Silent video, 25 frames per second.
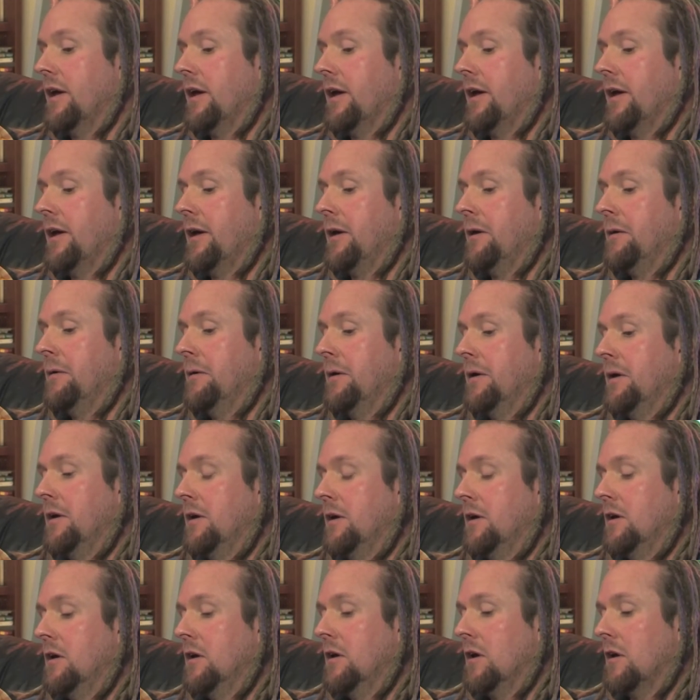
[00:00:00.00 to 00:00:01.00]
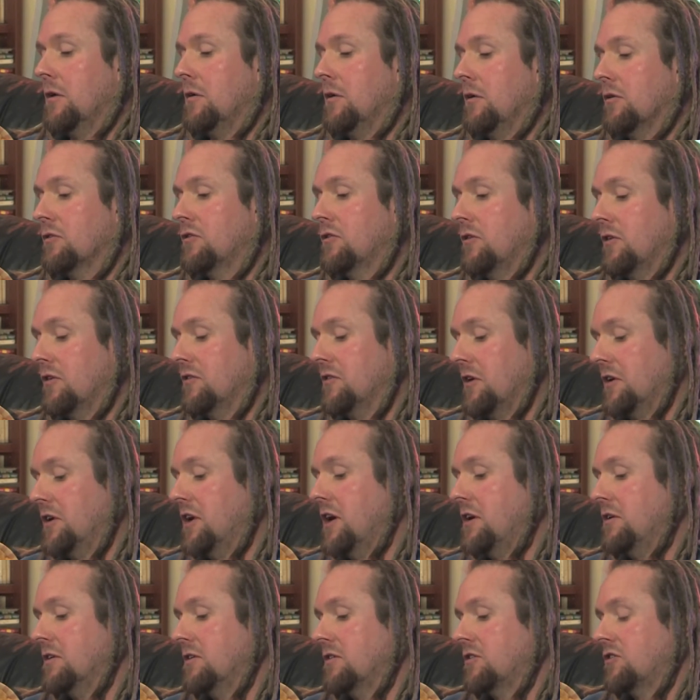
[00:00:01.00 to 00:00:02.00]
Uh, I'm not sure if I
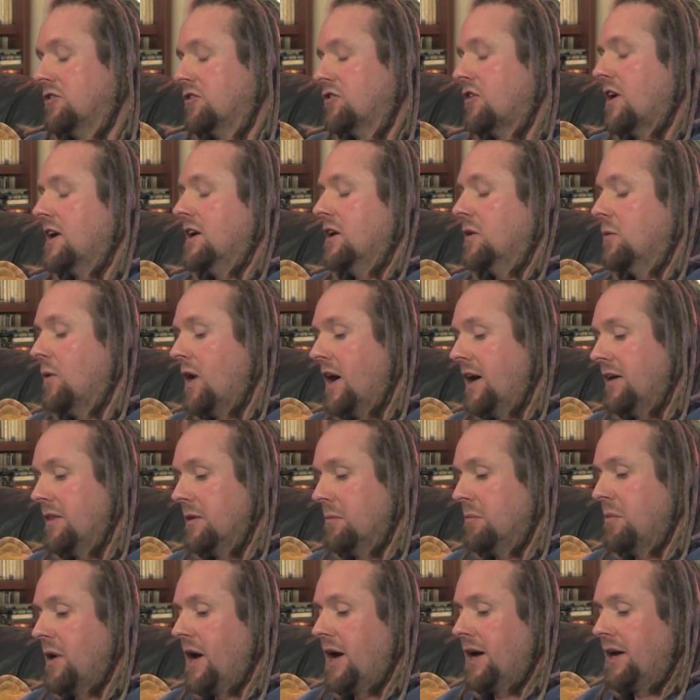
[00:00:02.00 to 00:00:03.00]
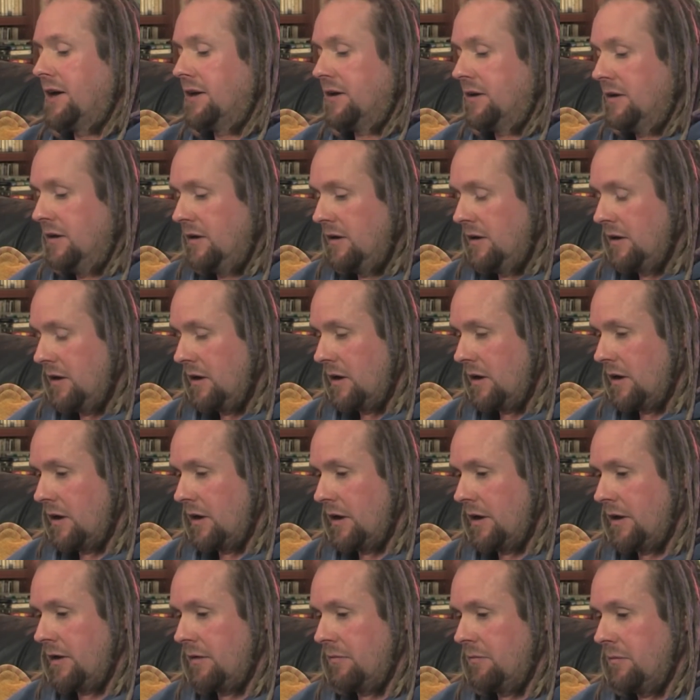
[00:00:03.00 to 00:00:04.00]
noticed straight away the pain,
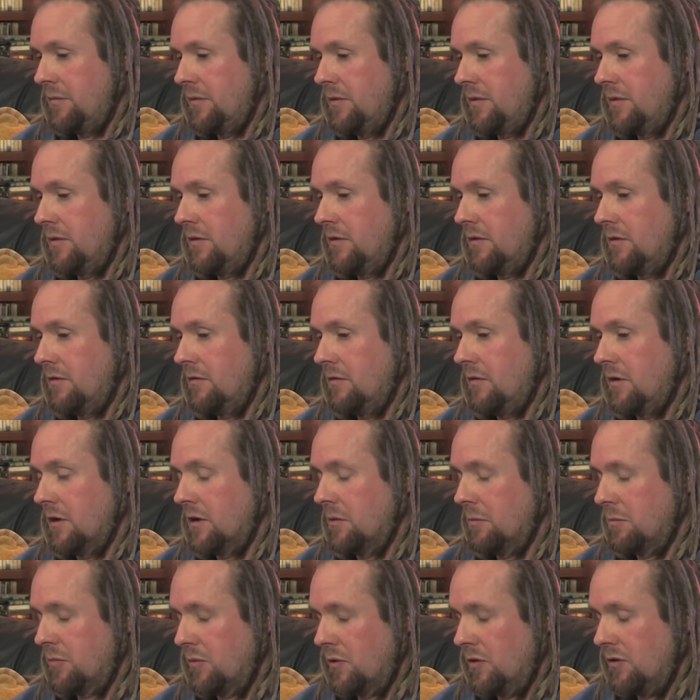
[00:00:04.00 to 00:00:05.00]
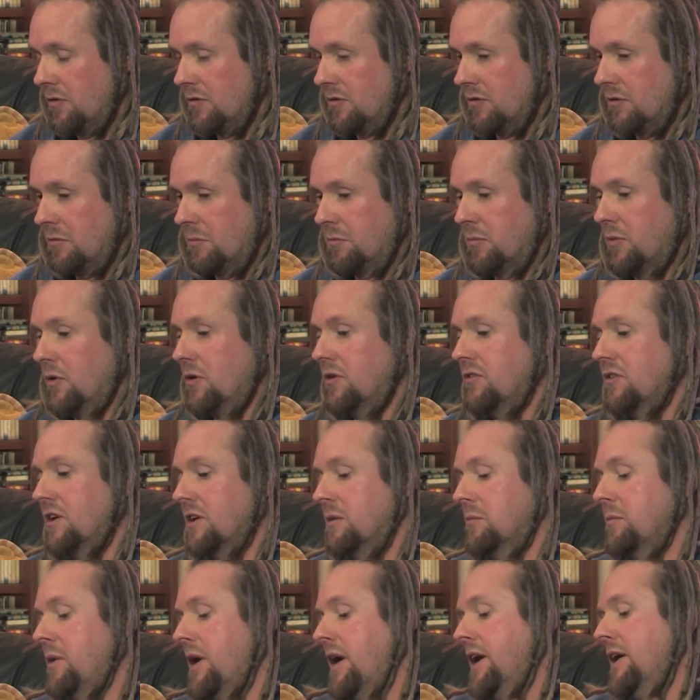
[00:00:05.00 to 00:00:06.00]
uh, like a bruise,
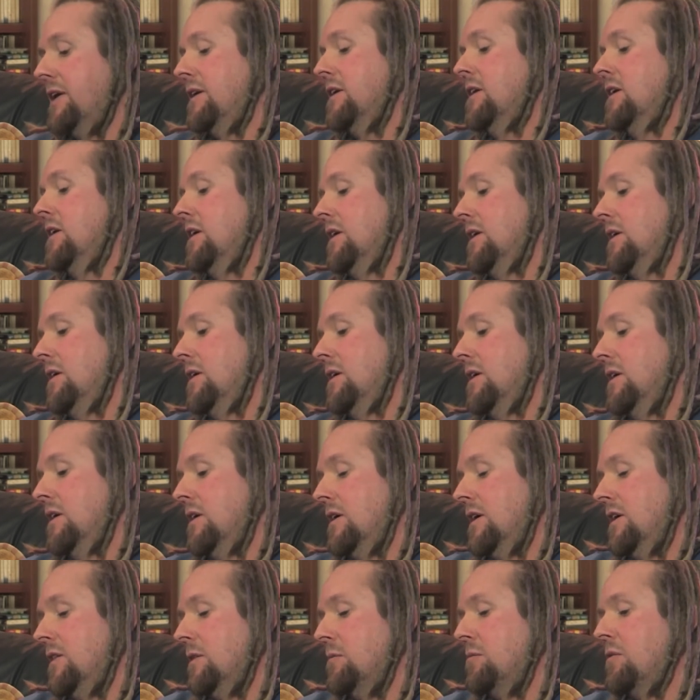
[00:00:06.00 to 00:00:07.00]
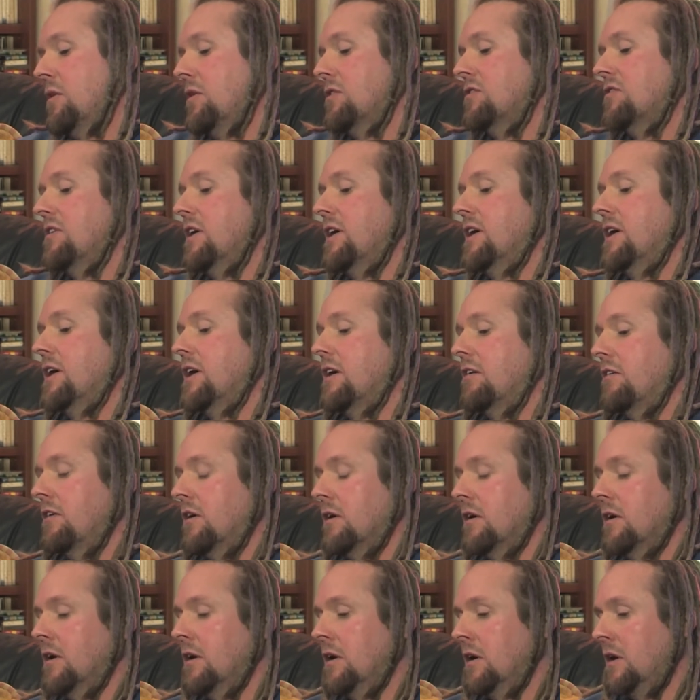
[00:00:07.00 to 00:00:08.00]
bruising pain in the prostate
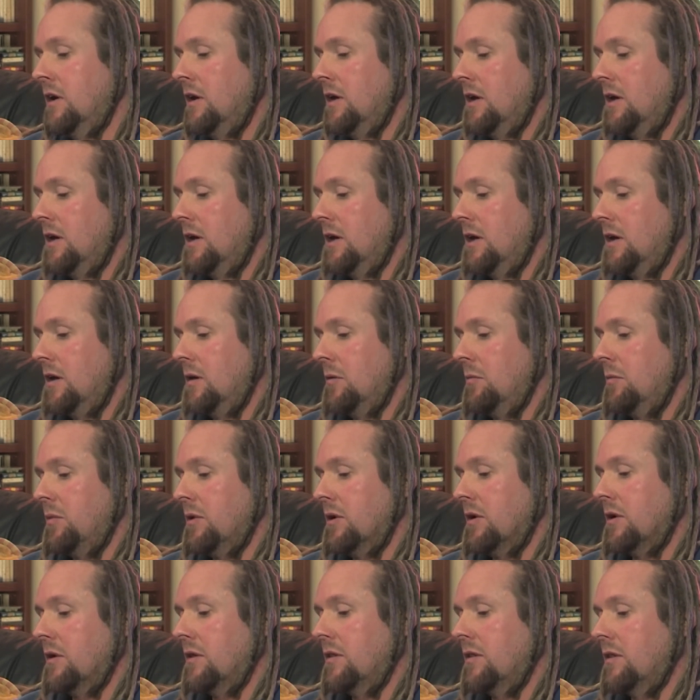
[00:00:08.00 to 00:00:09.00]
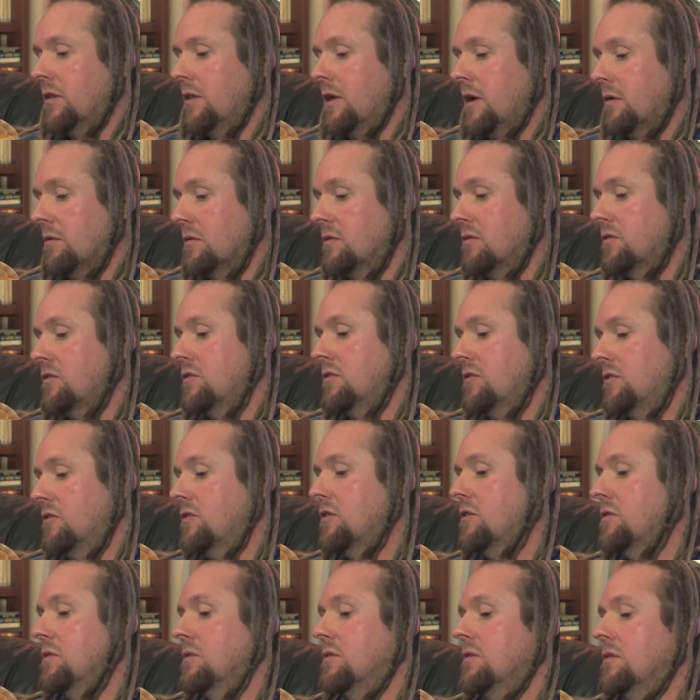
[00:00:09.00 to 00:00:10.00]
area, but that was
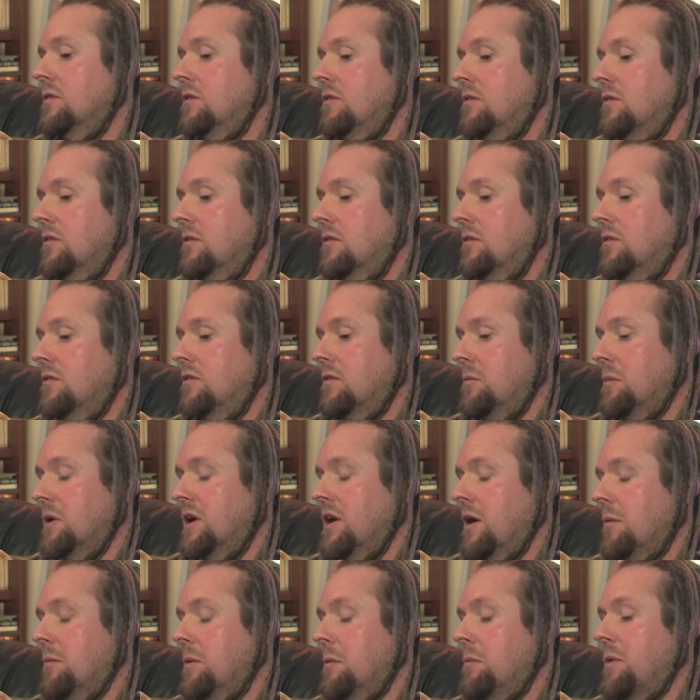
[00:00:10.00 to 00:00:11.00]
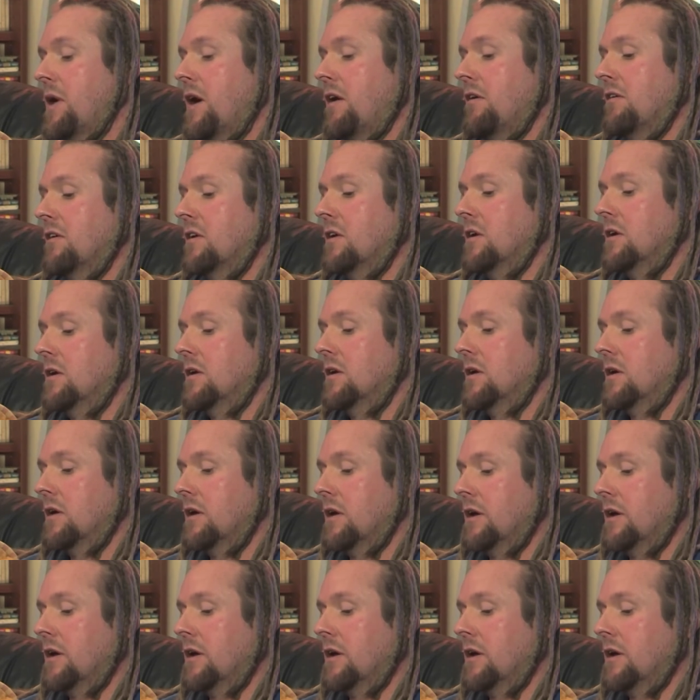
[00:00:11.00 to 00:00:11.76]
soon to become apparent.